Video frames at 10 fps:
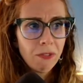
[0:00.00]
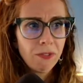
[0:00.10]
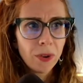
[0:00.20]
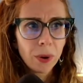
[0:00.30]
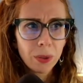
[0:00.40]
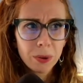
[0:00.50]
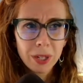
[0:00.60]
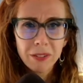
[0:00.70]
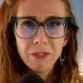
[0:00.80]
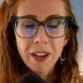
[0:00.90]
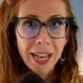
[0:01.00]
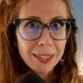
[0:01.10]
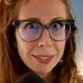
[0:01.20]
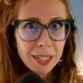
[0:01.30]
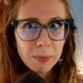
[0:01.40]
further
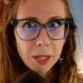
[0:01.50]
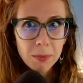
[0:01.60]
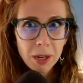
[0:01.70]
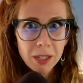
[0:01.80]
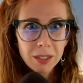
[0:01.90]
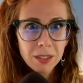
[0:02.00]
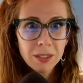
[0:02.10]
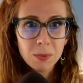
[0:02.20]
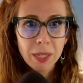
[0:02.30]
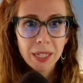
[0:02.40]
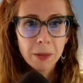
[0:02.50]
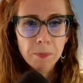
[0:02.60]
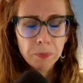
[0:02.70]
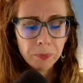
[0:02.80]
advanced email marketers, when